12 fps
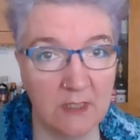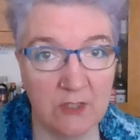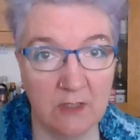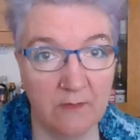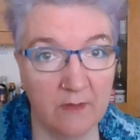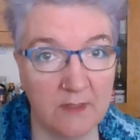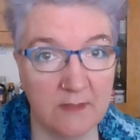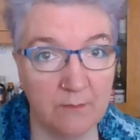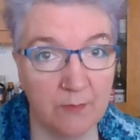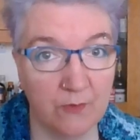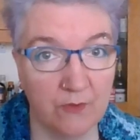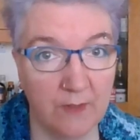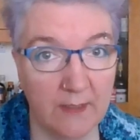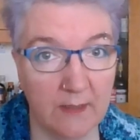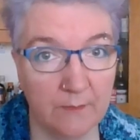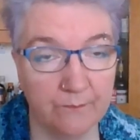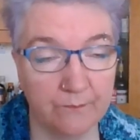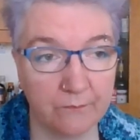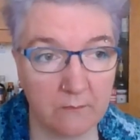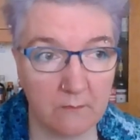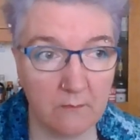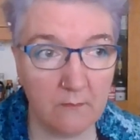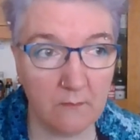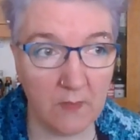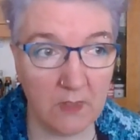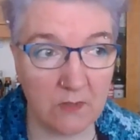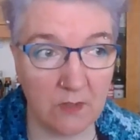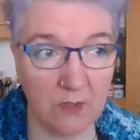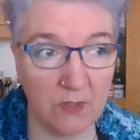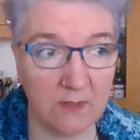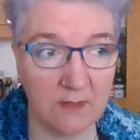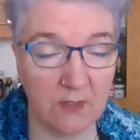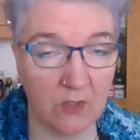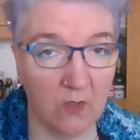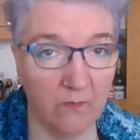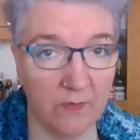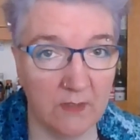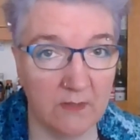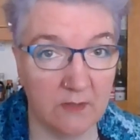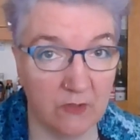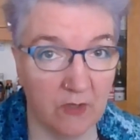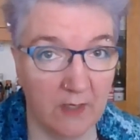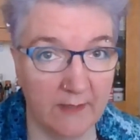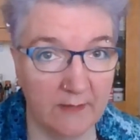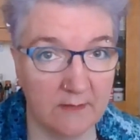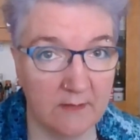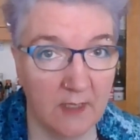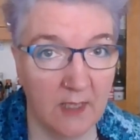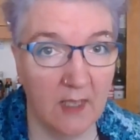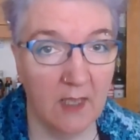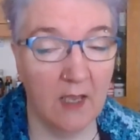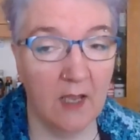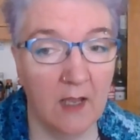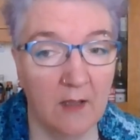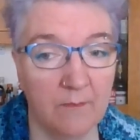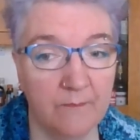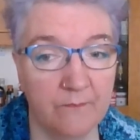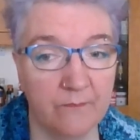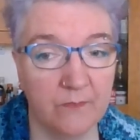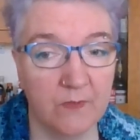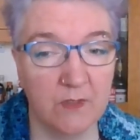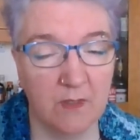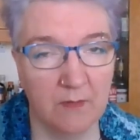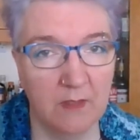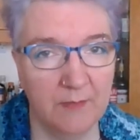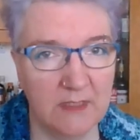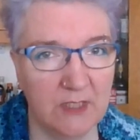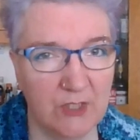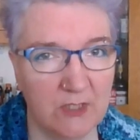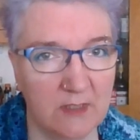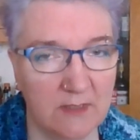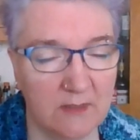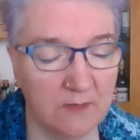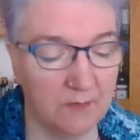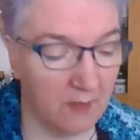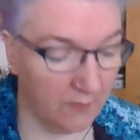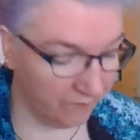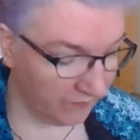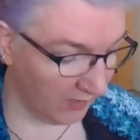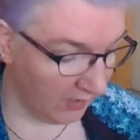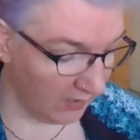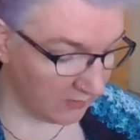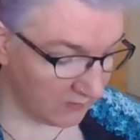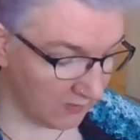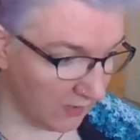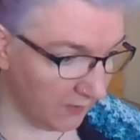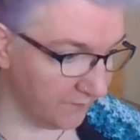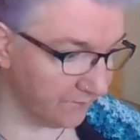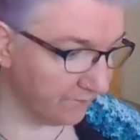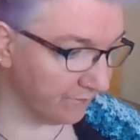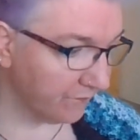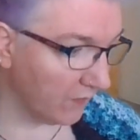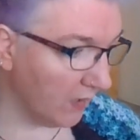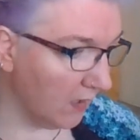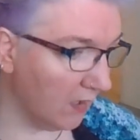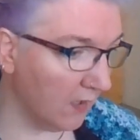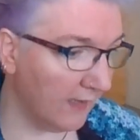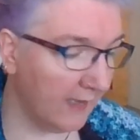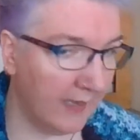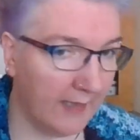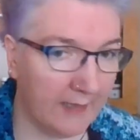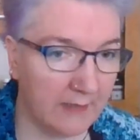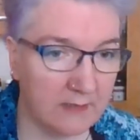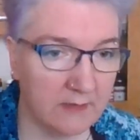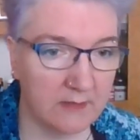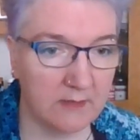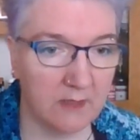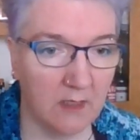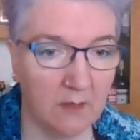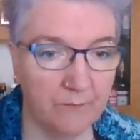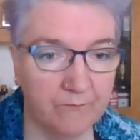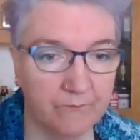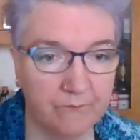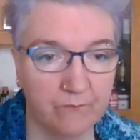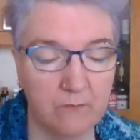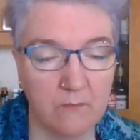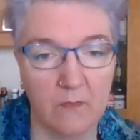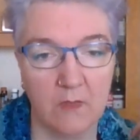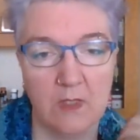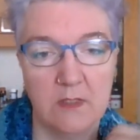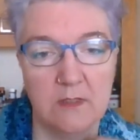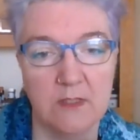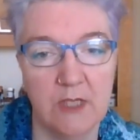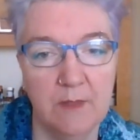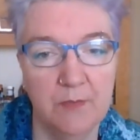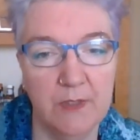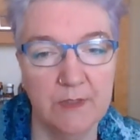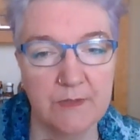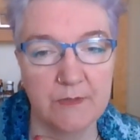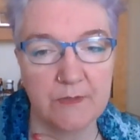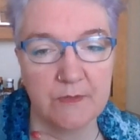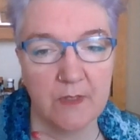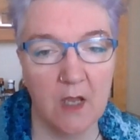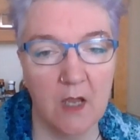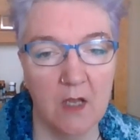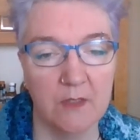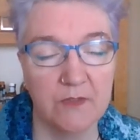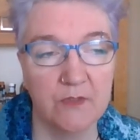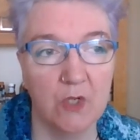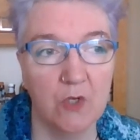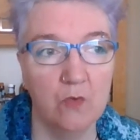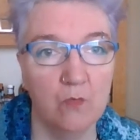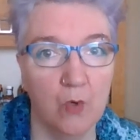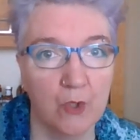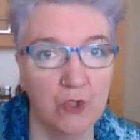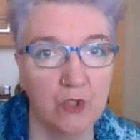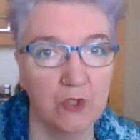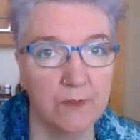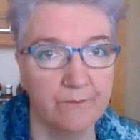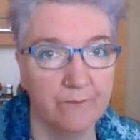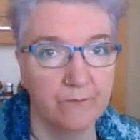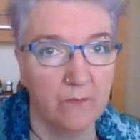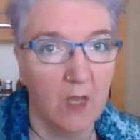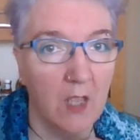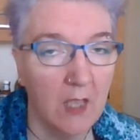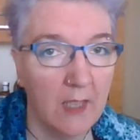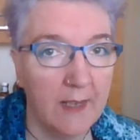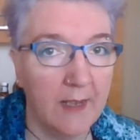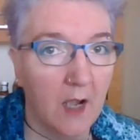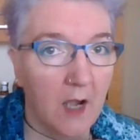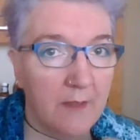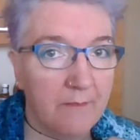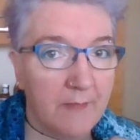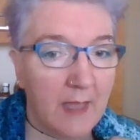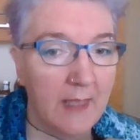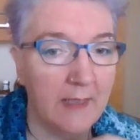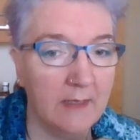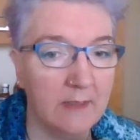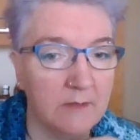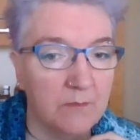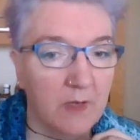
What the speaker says: So you just need the confidence to try it. So I'm going to be teaching this as well. So I had some Shapius stone washed. Now I made my first Hotel of Bees with that.